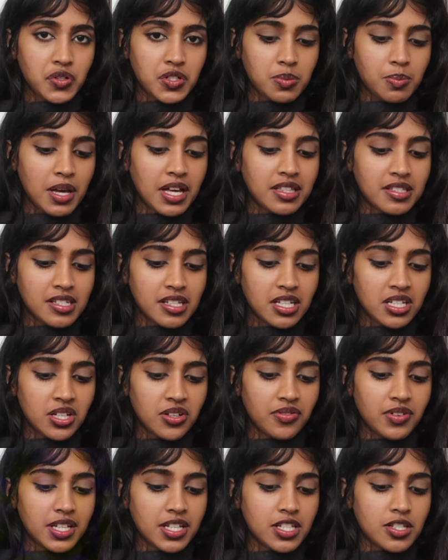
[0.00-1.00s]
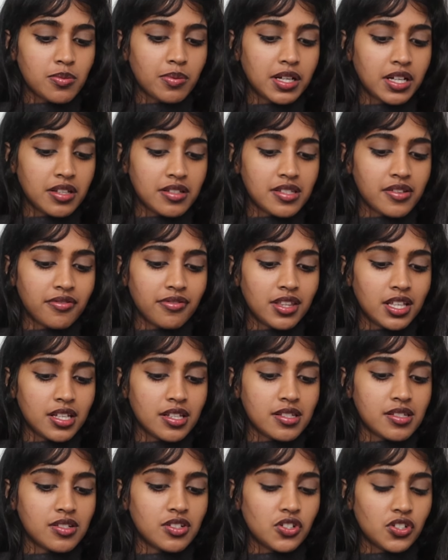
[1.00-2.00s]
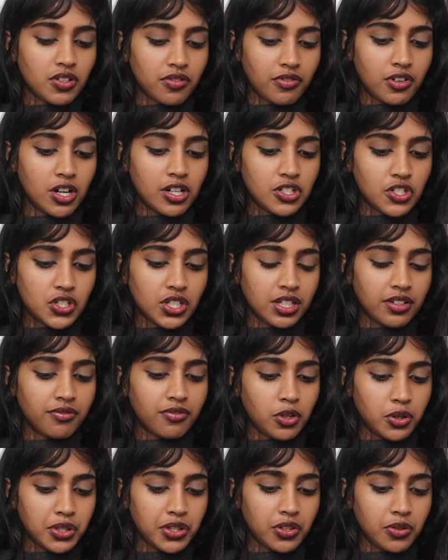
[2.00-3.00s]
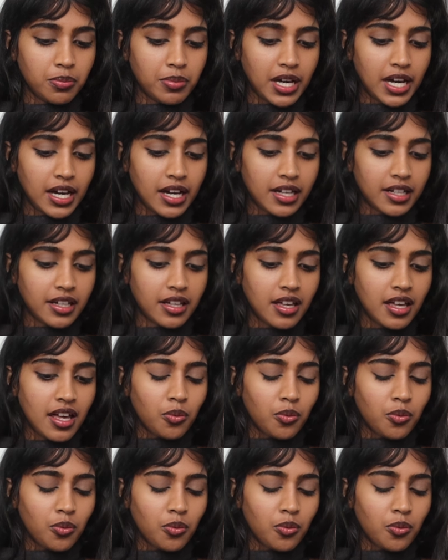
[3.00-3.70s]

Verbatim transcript: expensive is because of this Givenchy Voyou bag,